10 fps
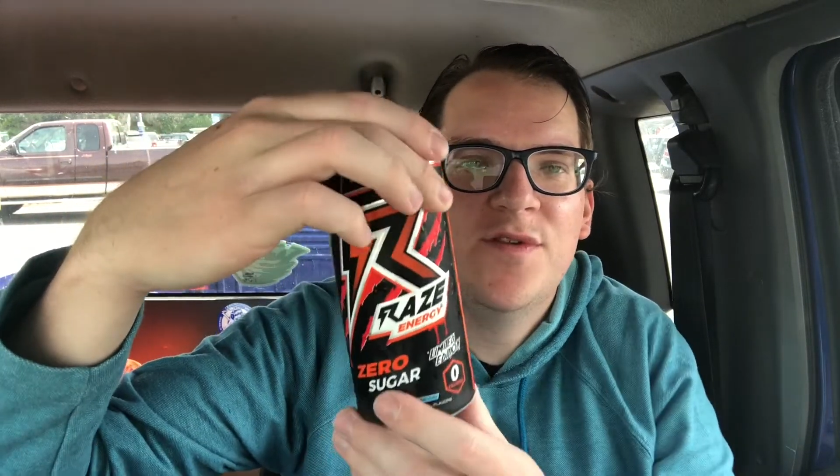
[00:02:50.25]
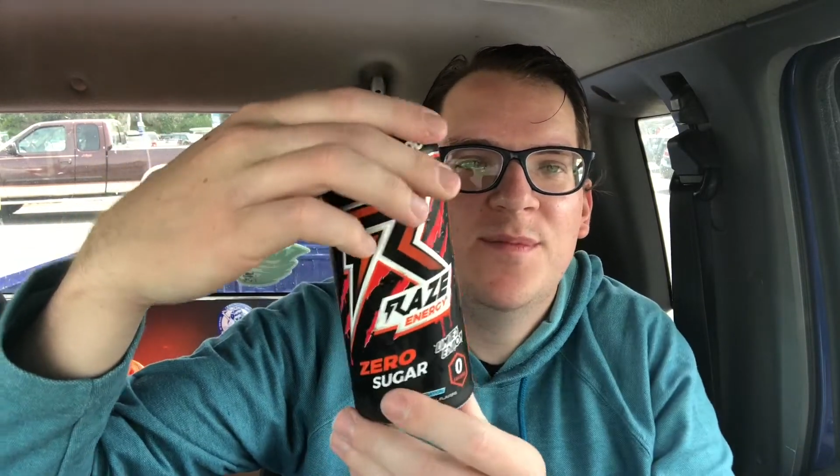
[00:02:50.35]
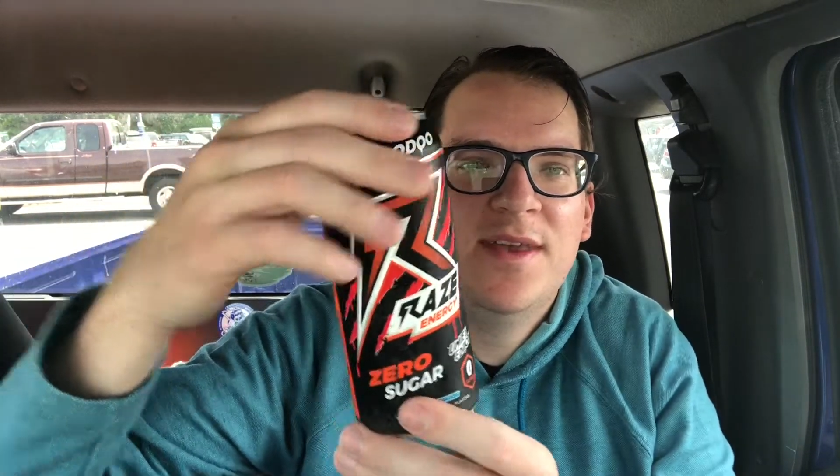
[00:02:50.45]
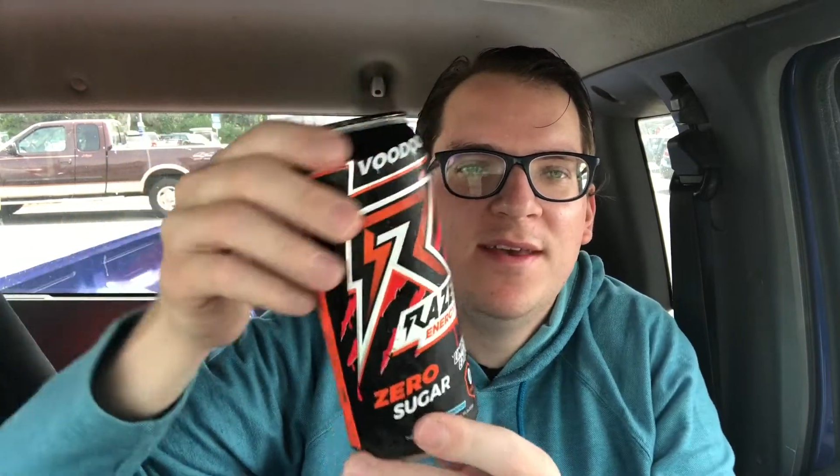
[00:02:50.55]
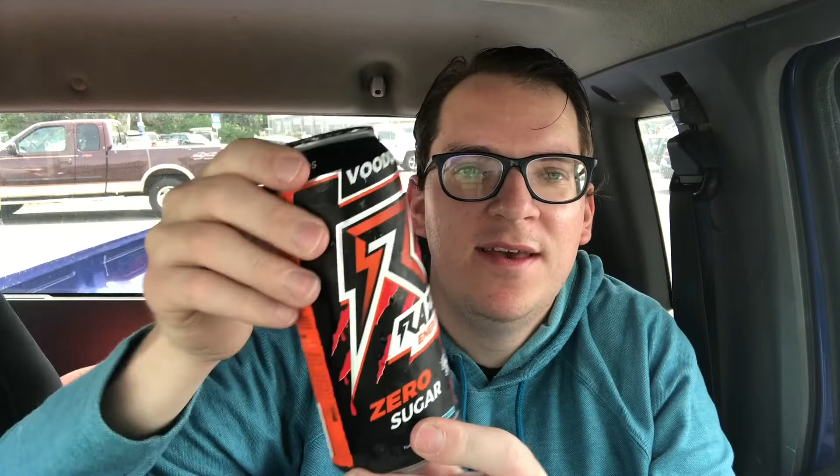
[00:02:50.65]

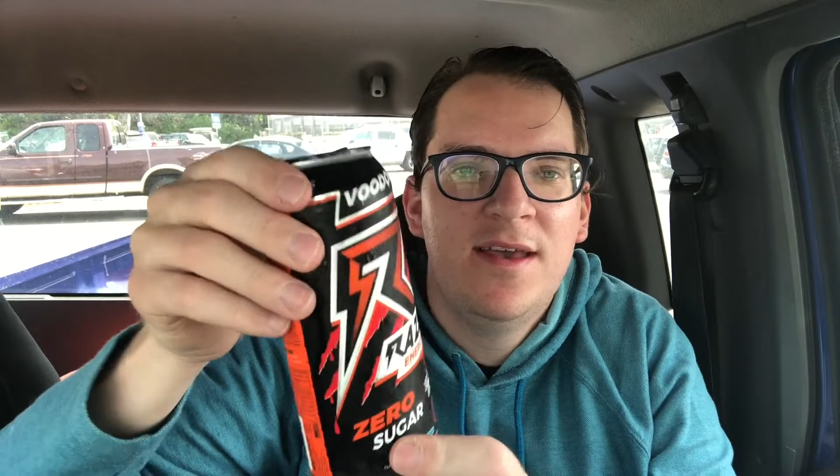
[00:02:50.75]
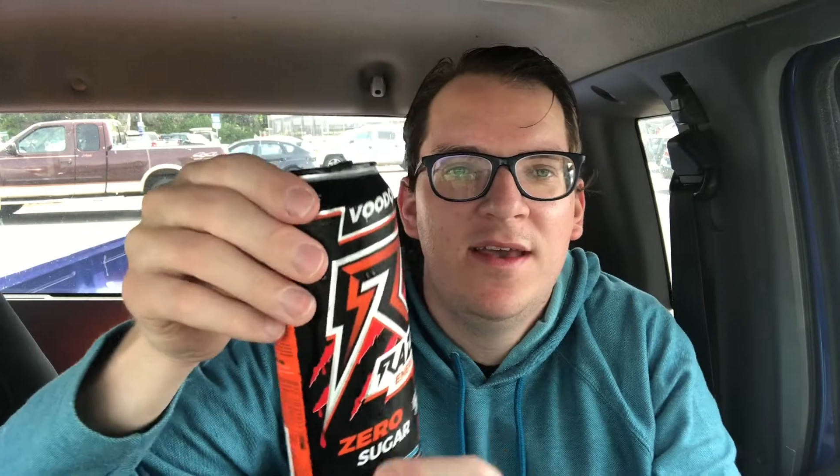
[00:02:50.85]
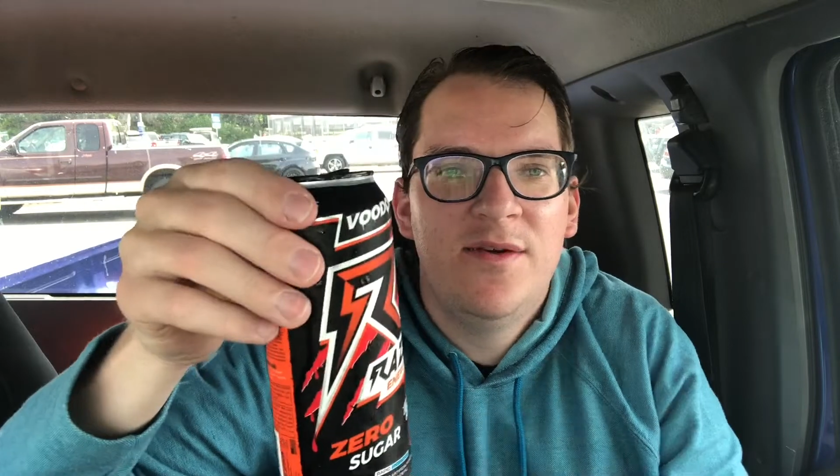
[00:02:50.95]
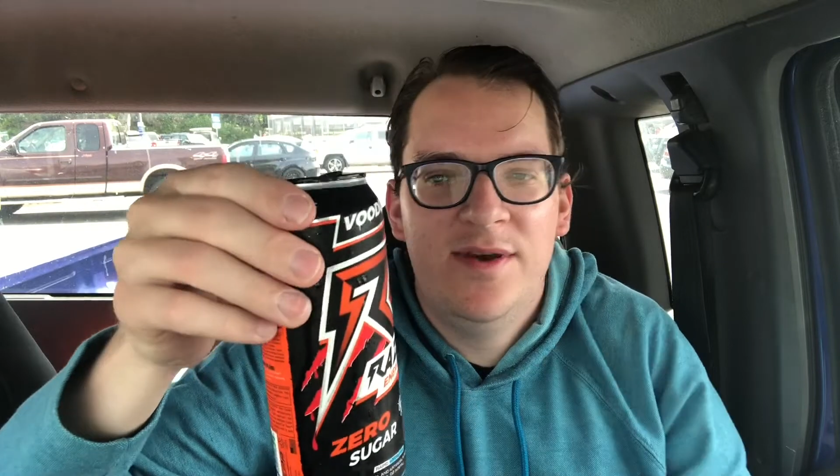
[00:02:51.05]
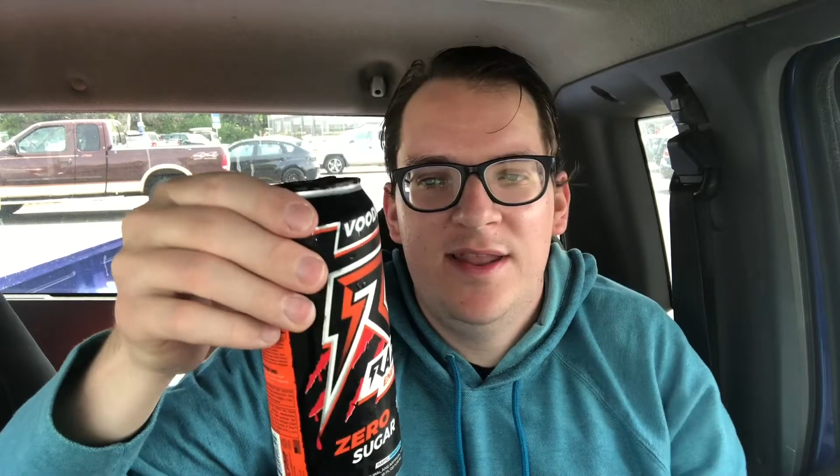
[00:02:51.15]
me
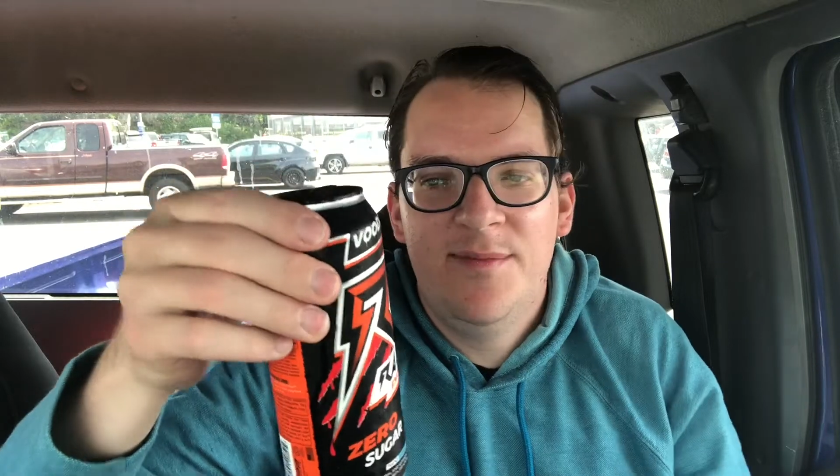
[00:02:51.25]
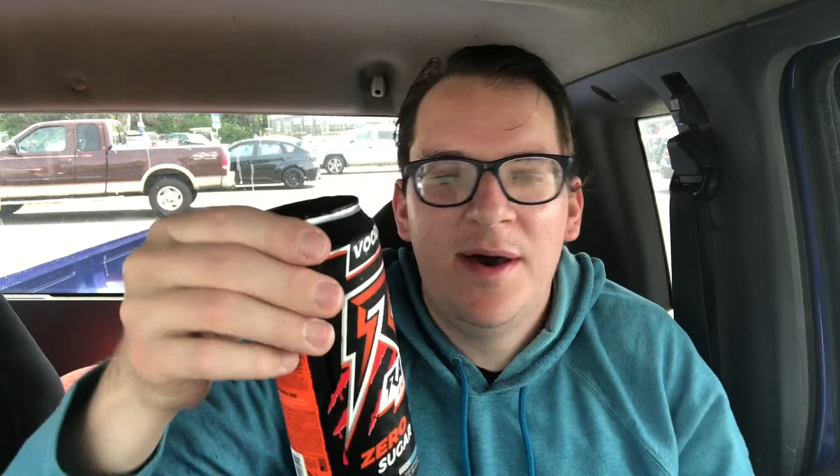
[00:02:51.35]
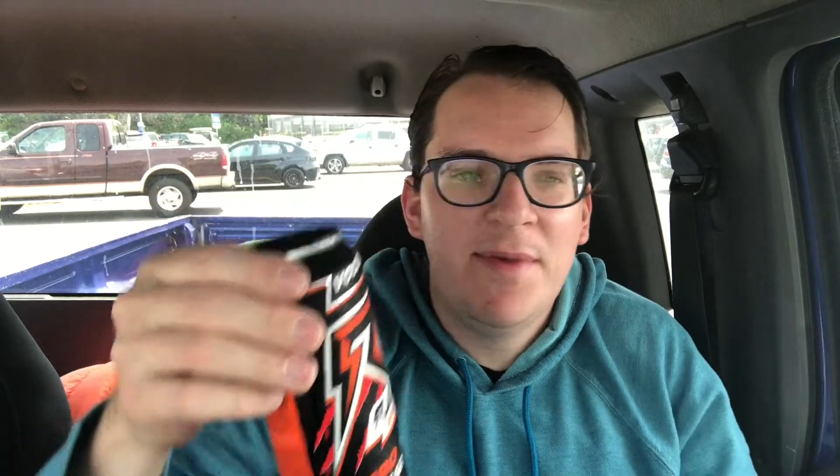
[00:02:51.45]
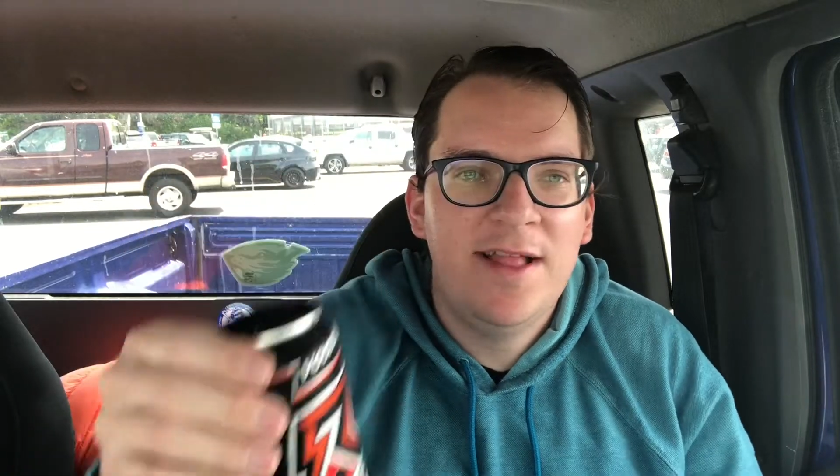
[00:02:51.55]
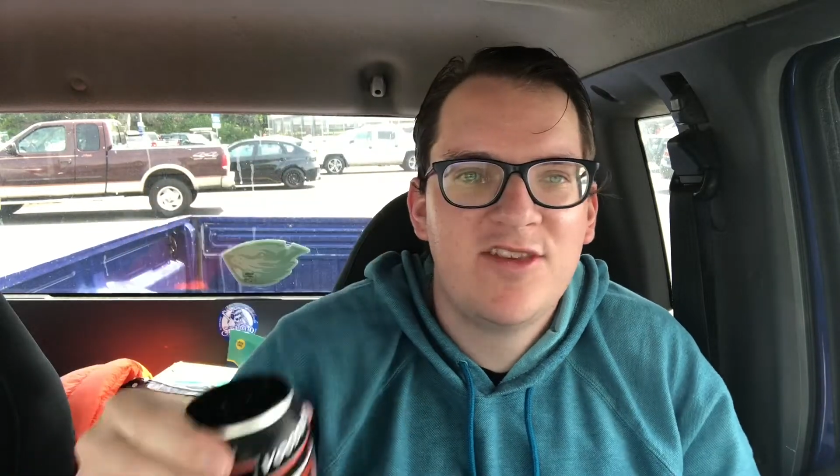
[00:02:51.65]
when I'm on
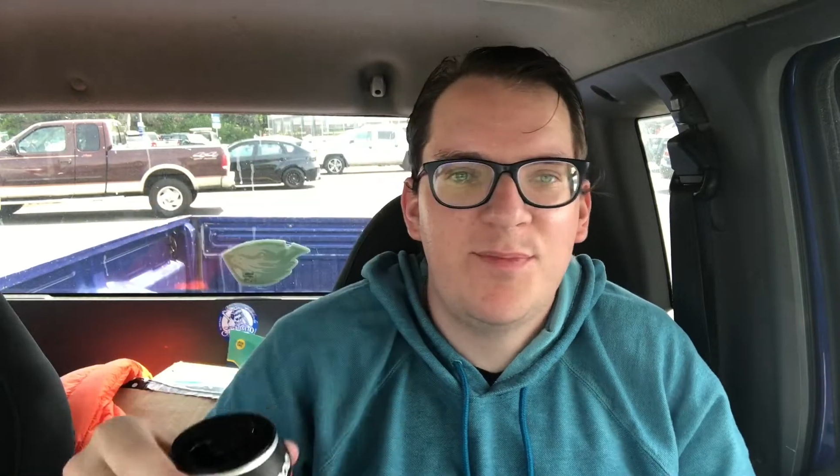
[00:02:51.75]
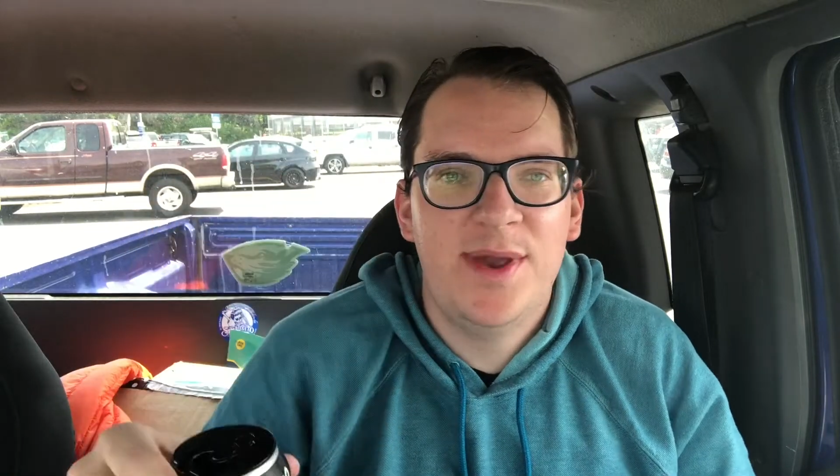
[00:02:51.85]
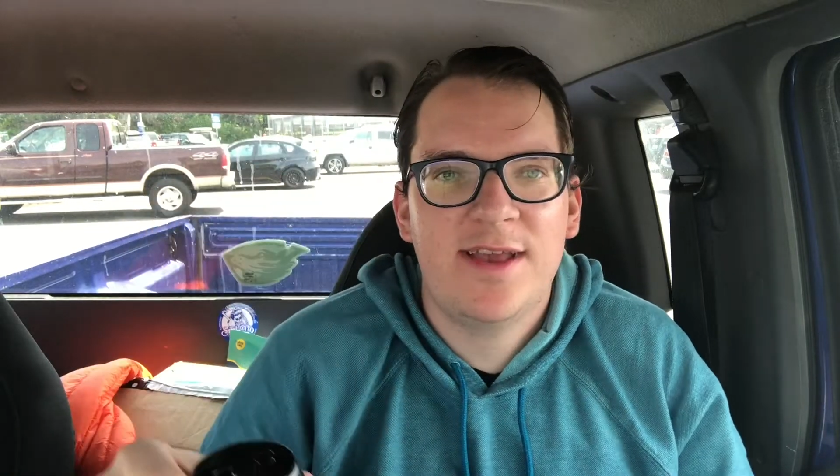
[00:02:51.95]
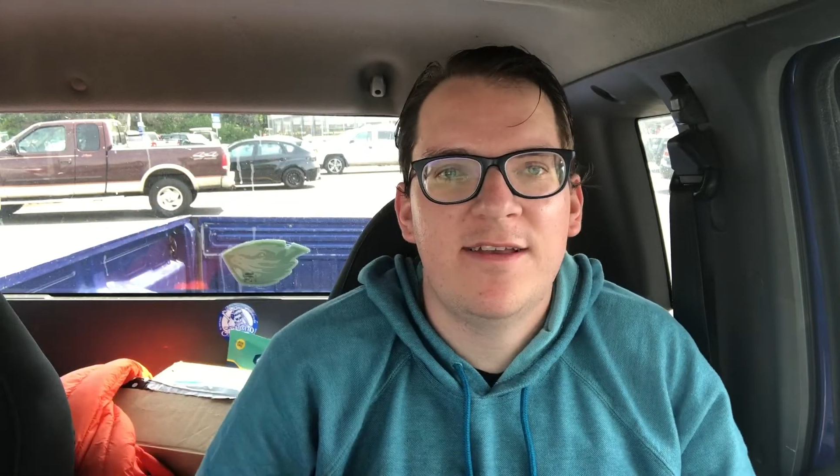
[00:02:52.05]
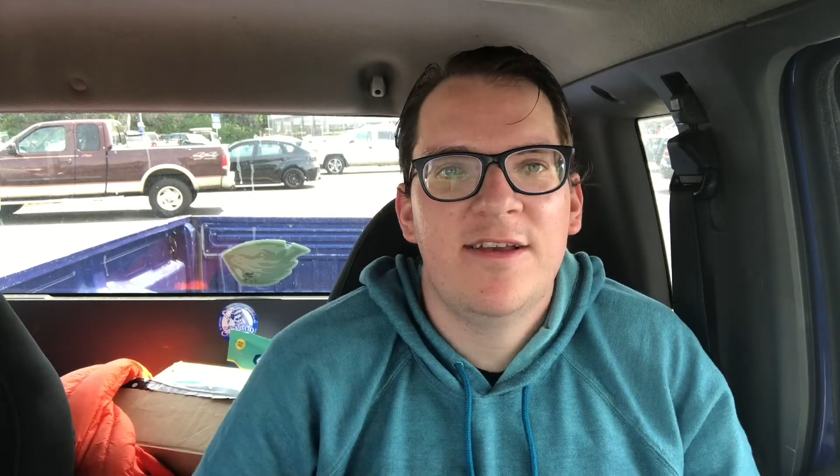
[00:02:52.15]
my lunch break.